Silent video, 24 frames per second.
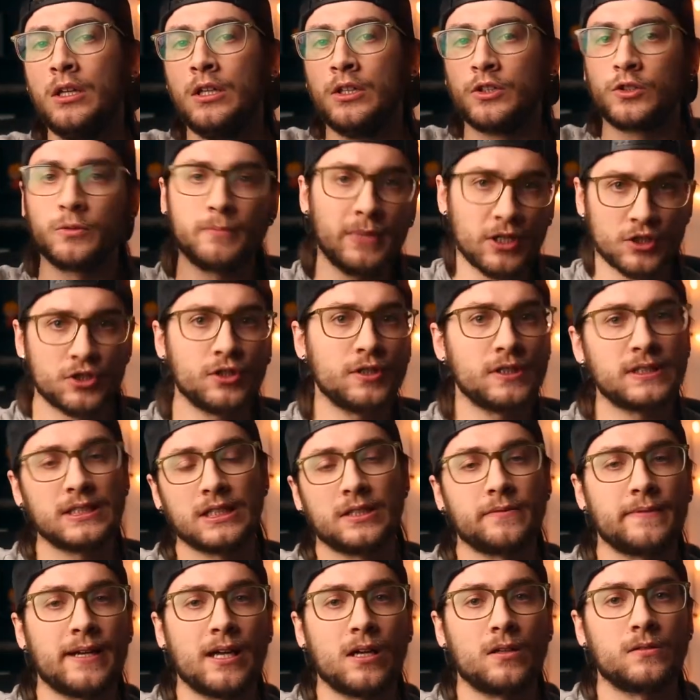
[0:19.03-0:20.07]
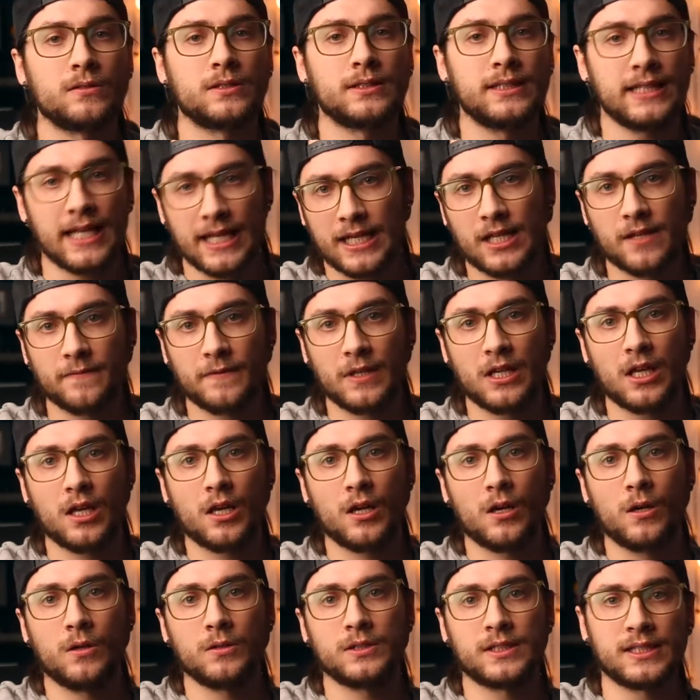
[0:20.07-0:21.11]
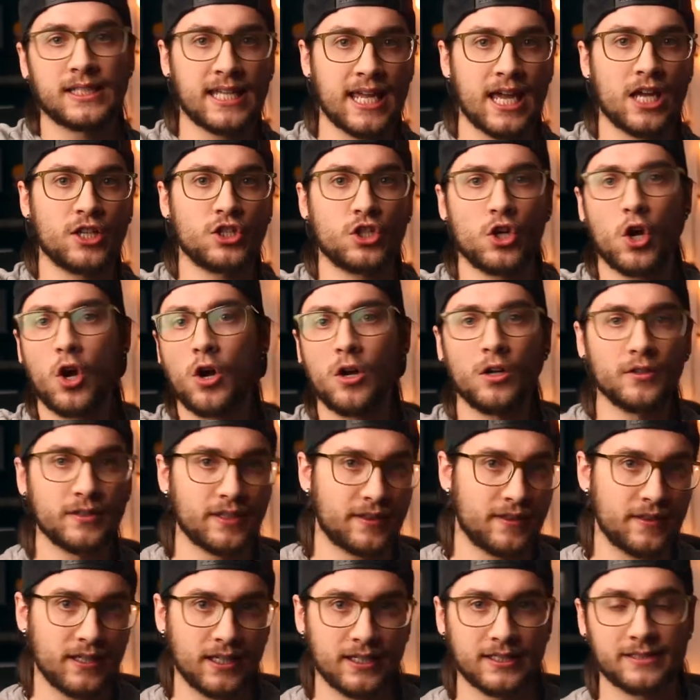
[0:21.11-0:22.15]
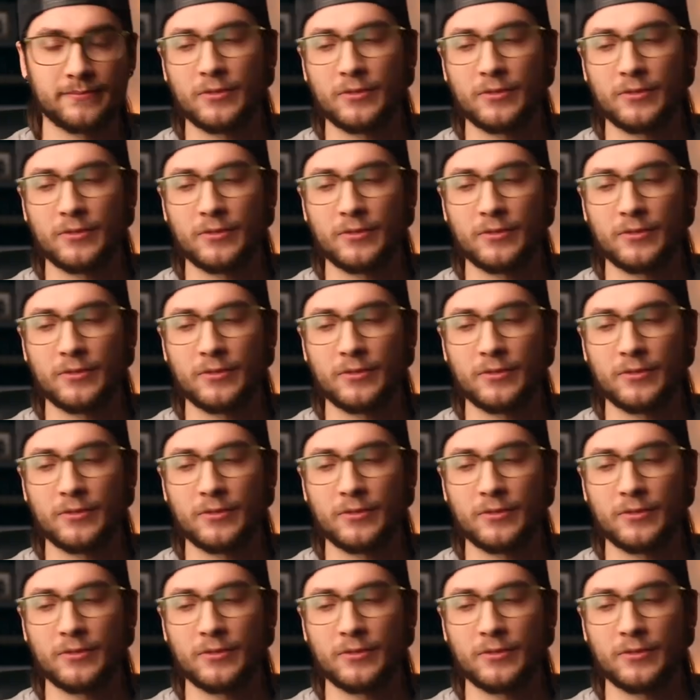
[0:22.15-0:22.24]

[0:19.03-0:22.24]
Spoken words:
So make sure you stick around to the end of the video to catch all the things.